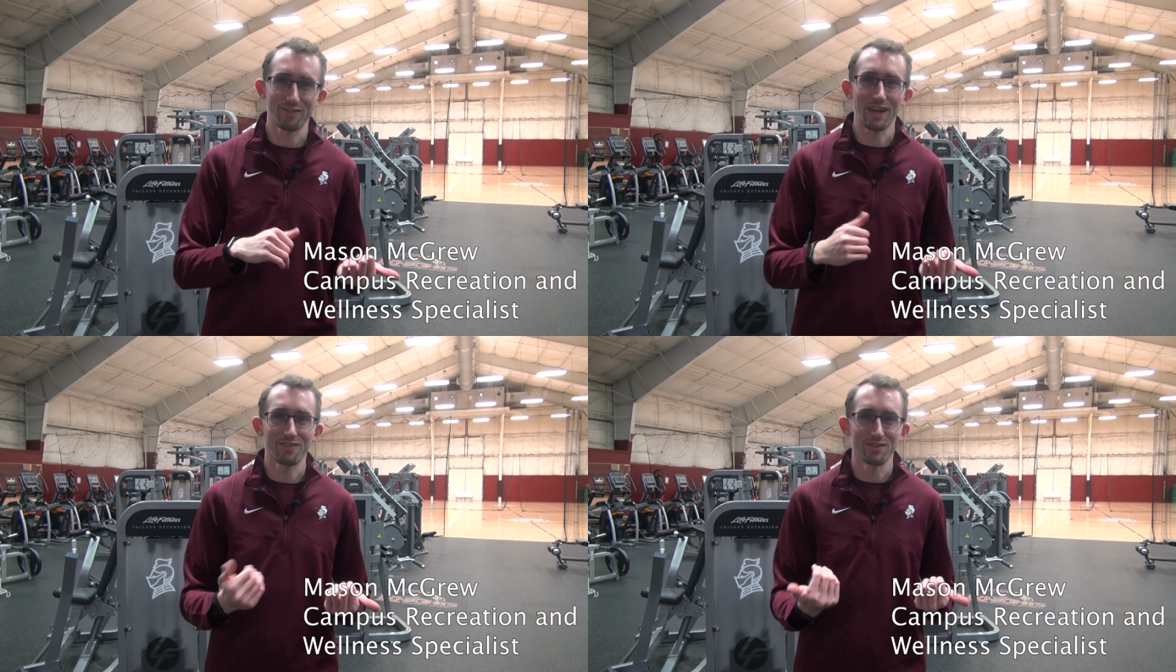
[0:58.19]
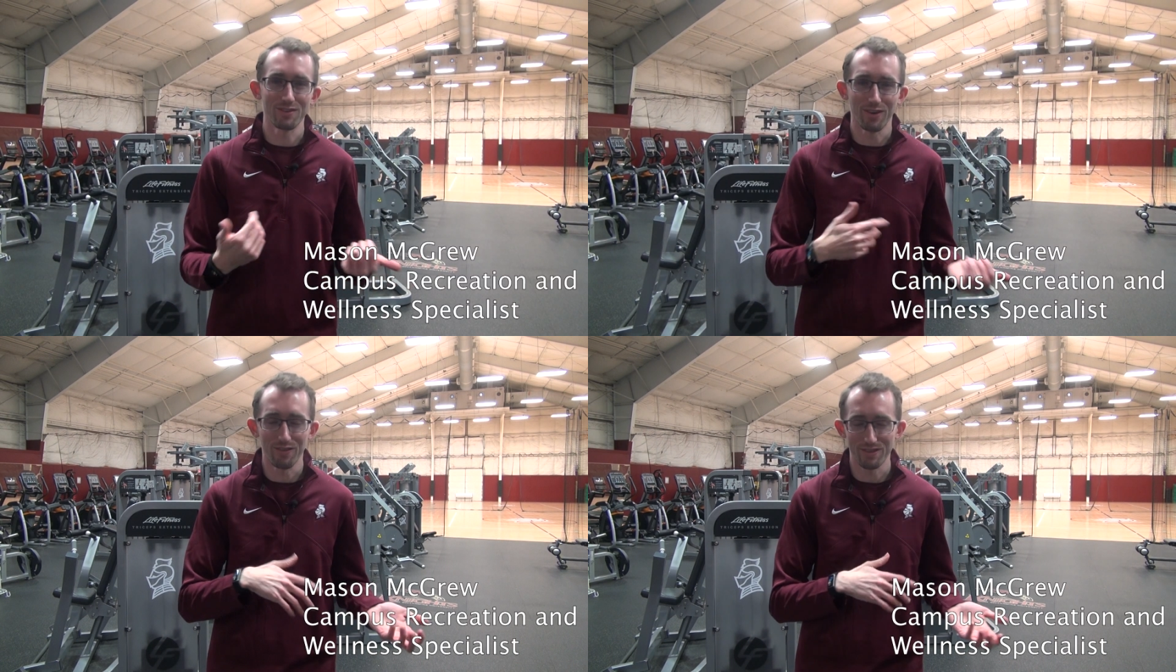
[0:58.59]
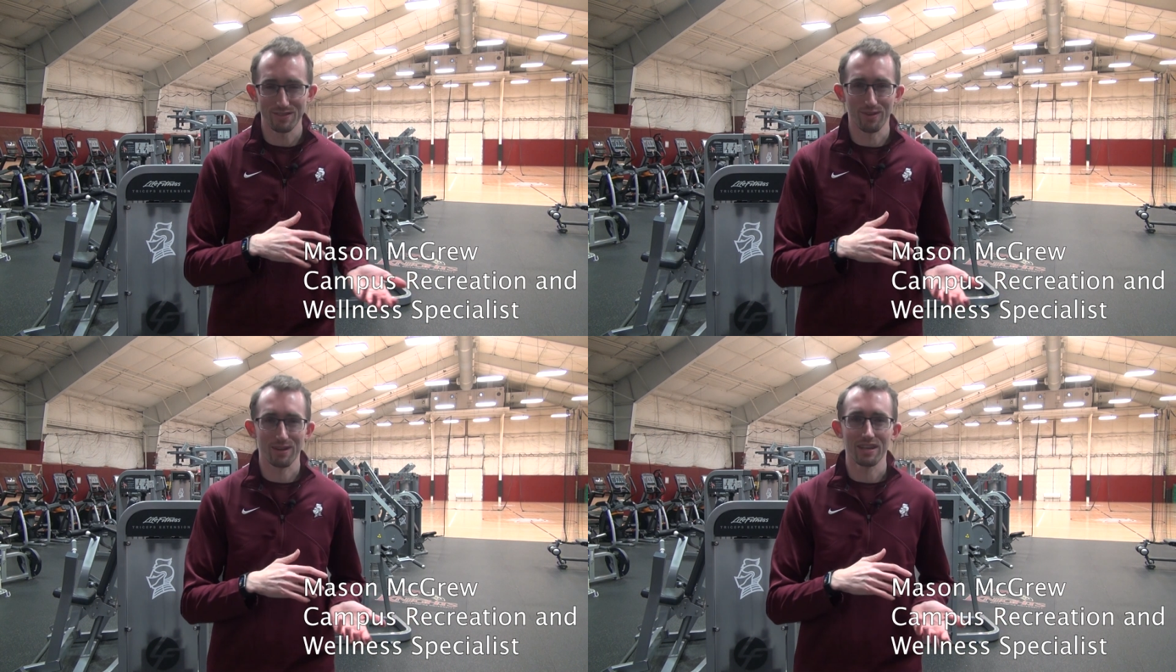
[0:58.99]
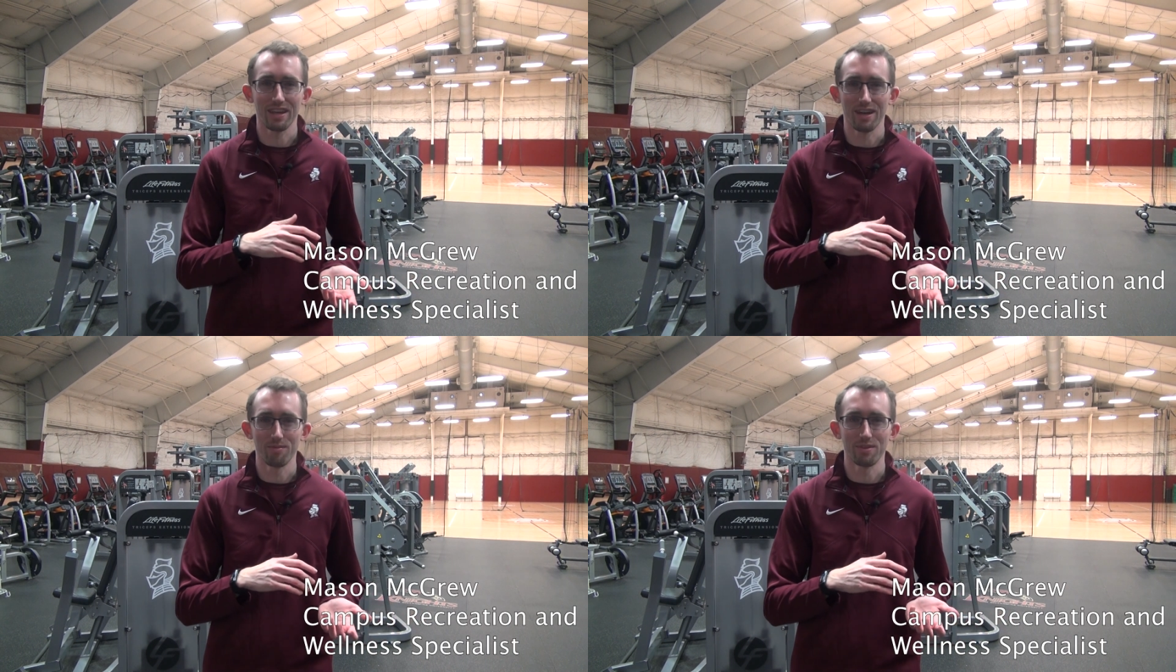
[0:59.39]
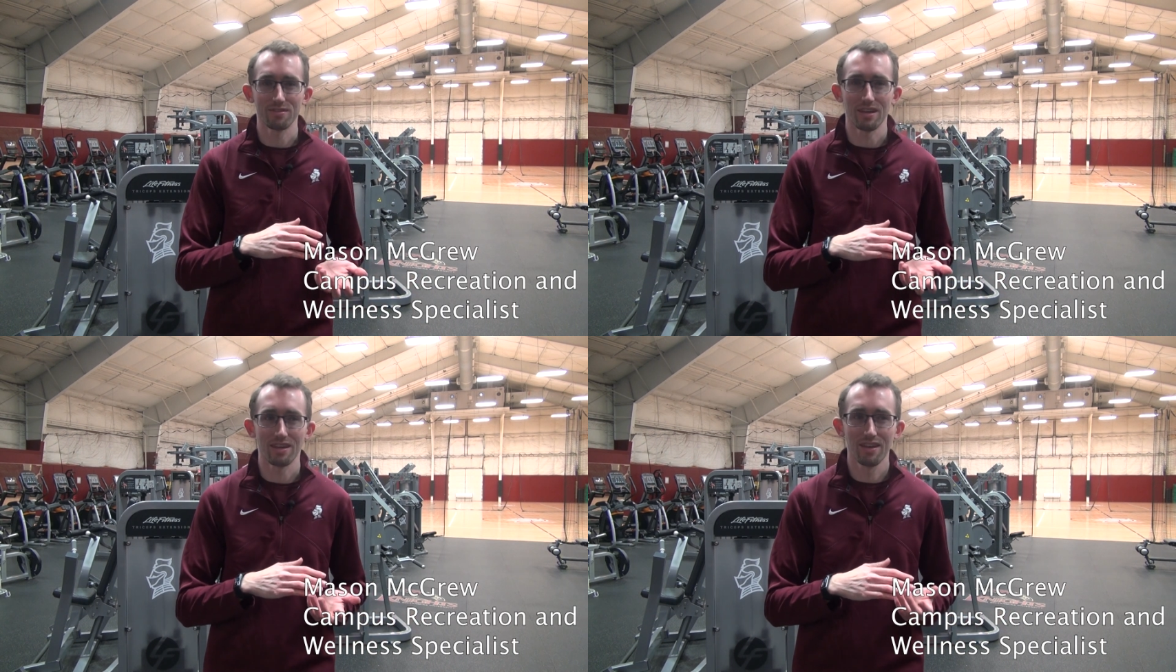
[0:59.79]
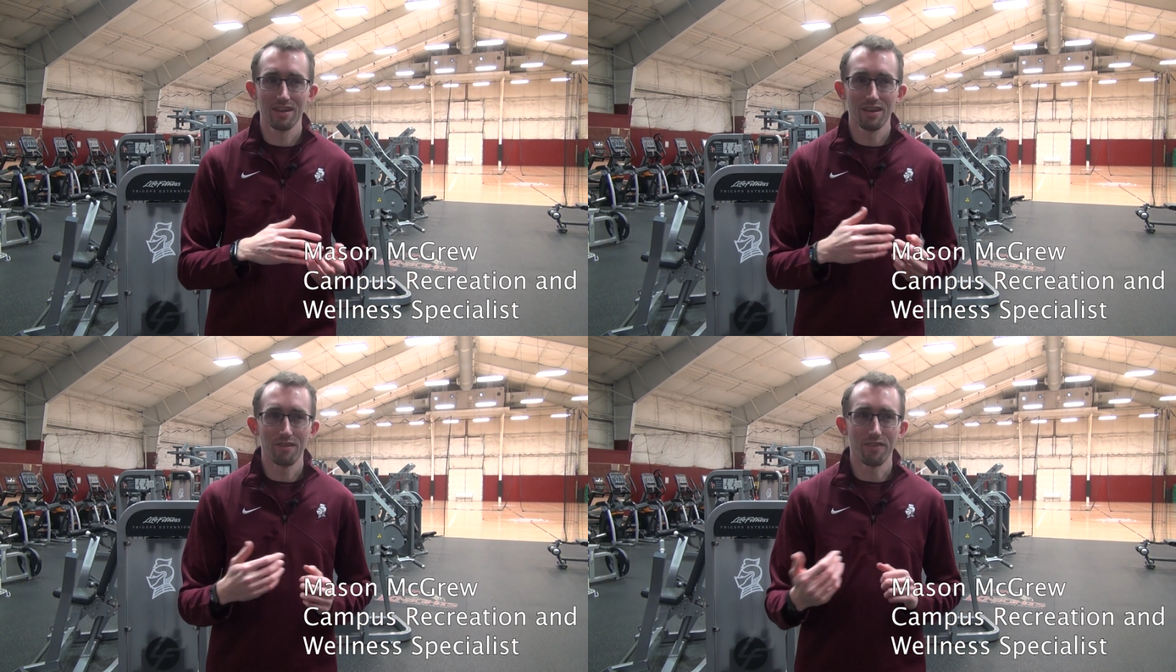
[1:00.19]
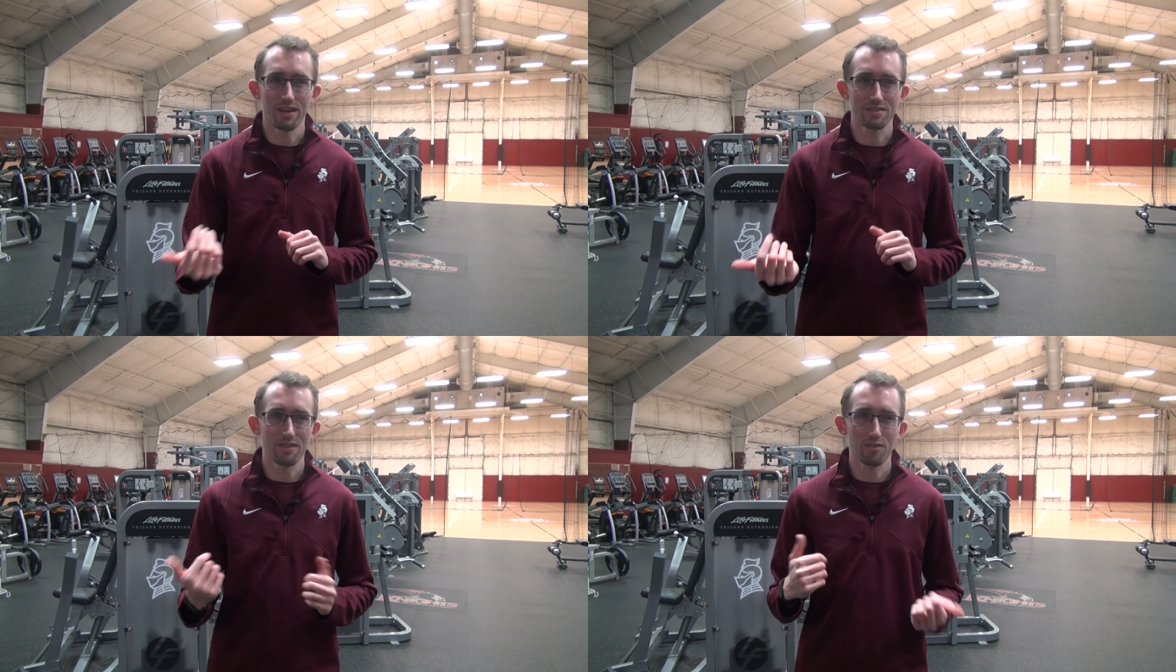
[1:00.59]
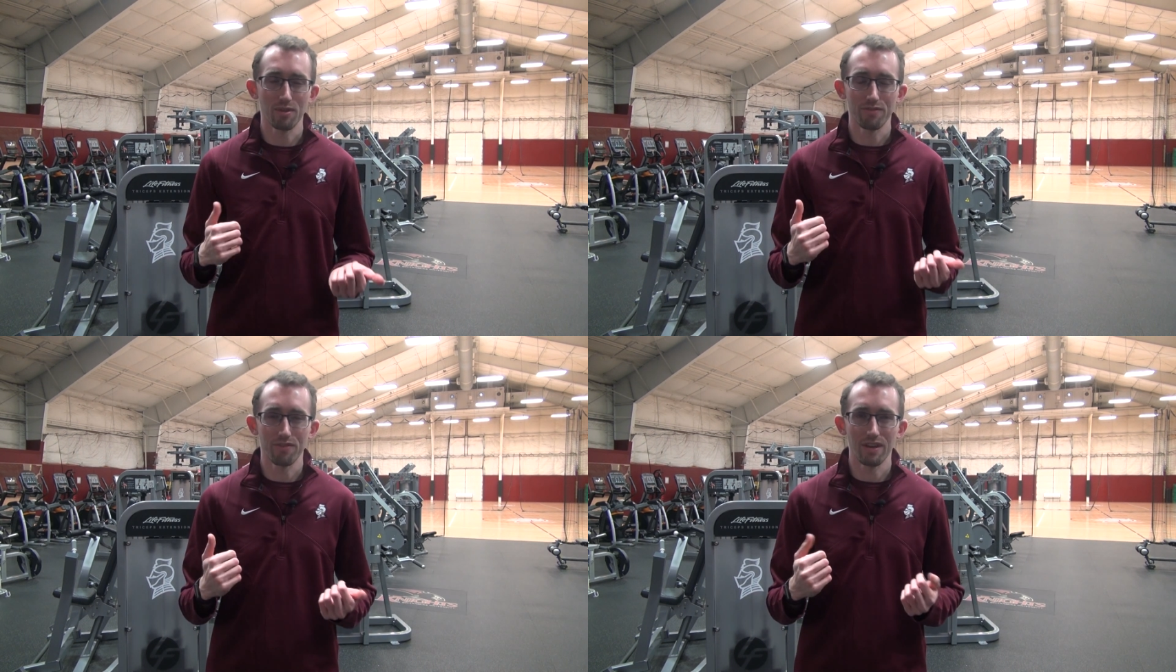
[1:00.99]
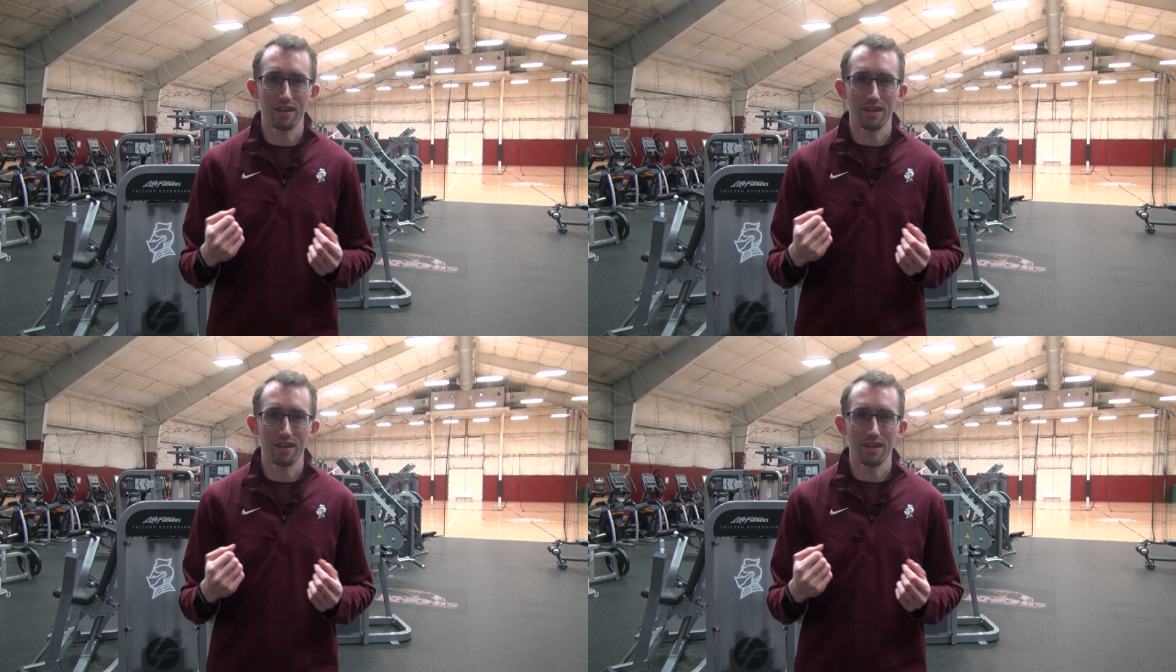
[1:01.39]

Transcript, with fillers: I have to do all this working out. But it's like finding stuff that be fun.